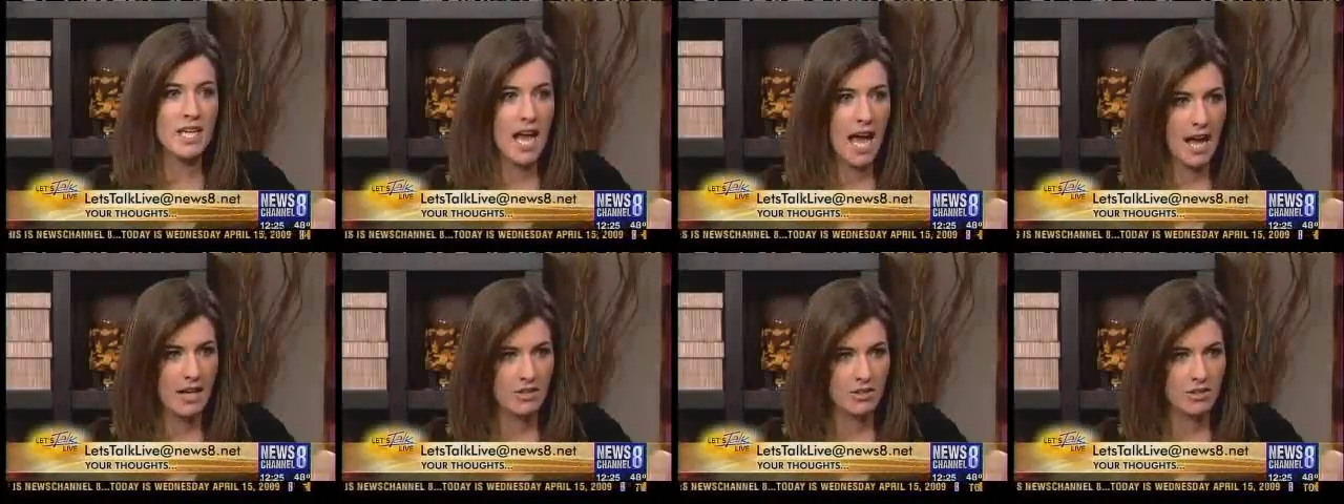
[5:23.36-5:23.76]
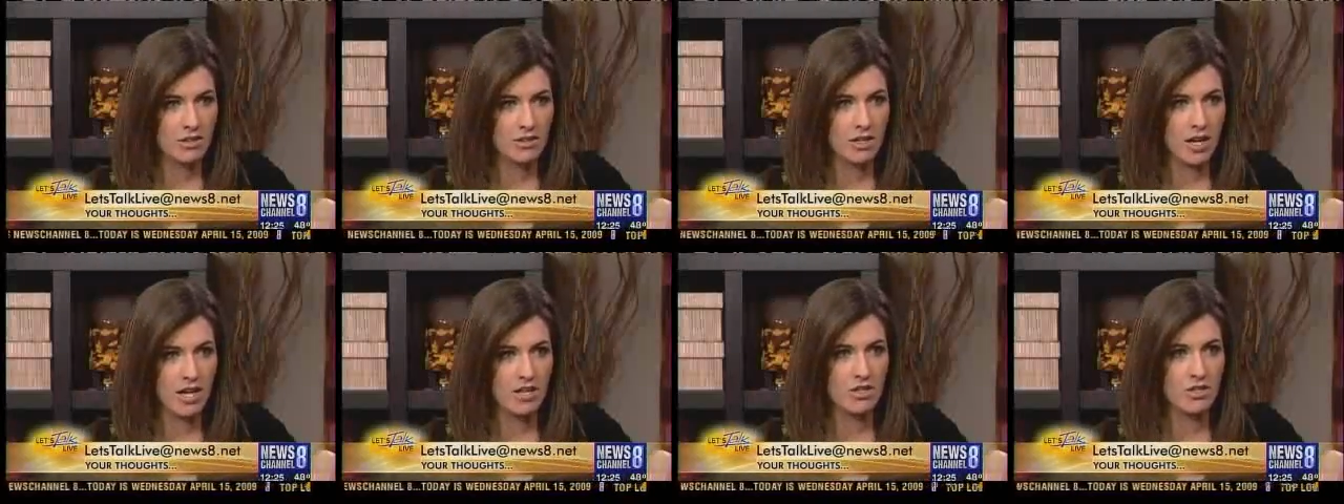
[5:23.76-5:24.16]
to
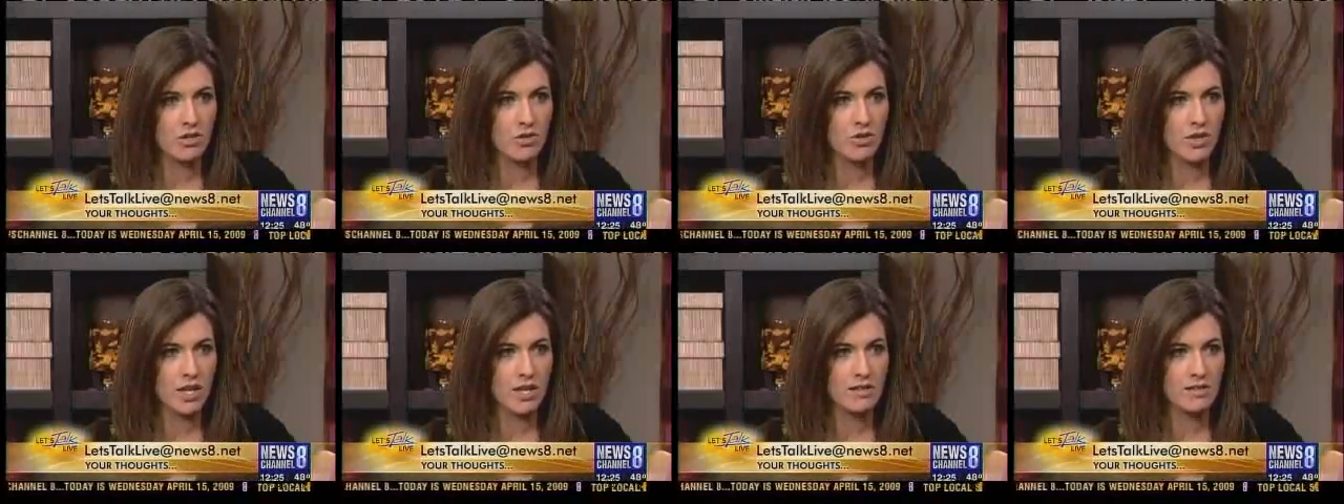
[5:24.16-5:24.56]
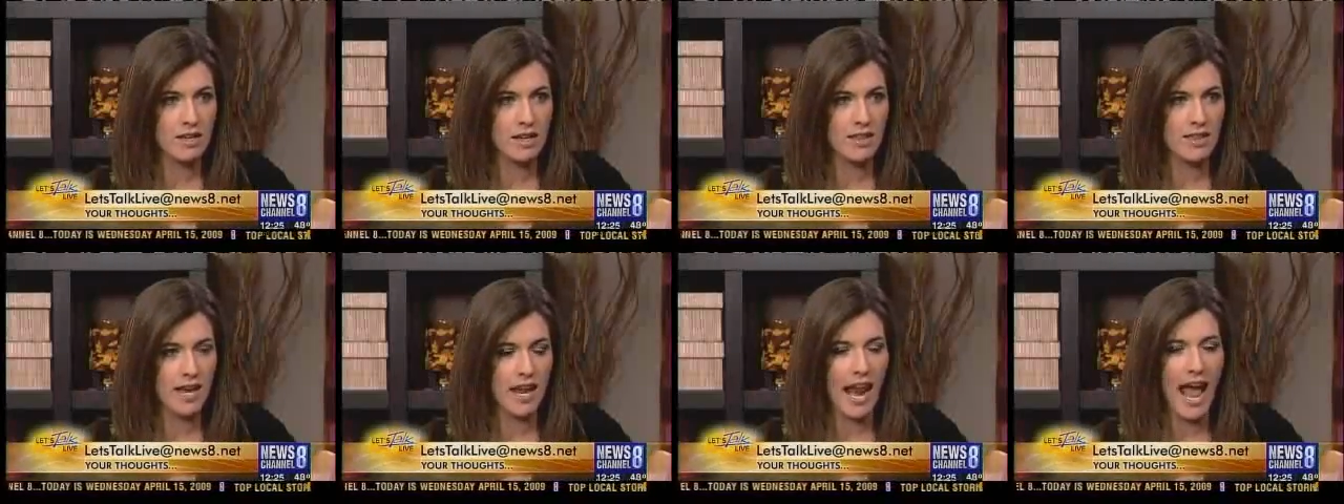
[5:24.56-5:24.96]
exercise, do things
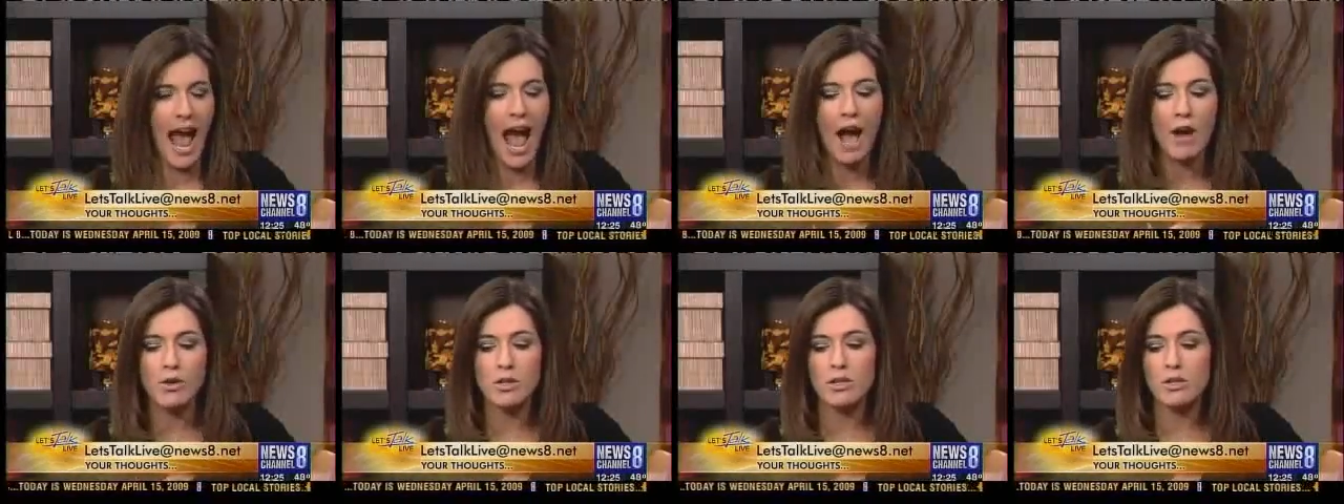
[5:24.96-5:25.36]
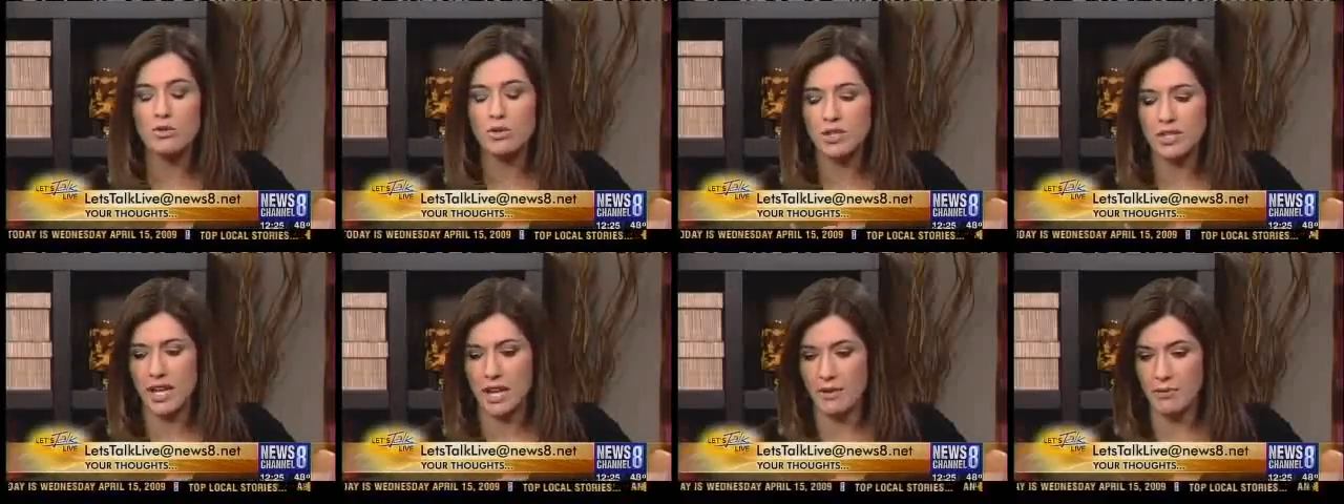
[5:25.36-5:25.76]
like that, how do you
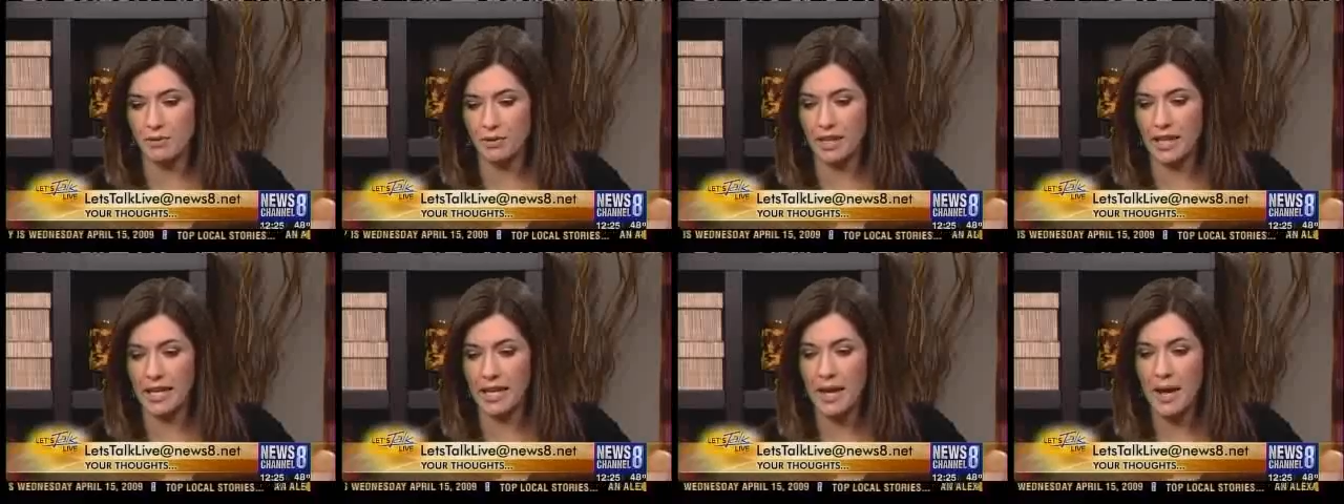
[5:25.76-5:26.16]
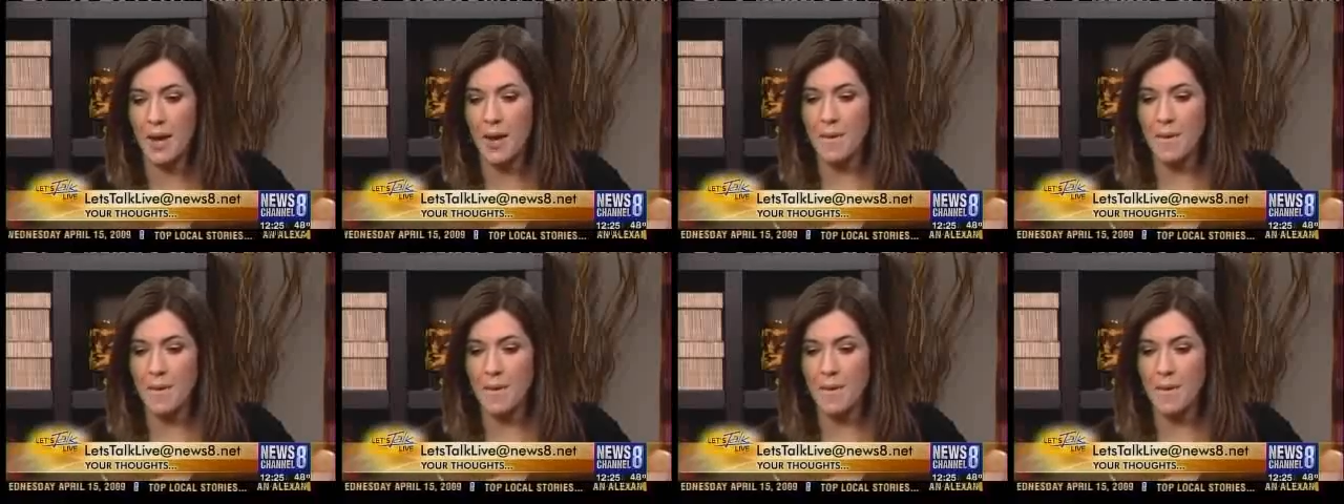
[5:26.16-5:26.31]
safely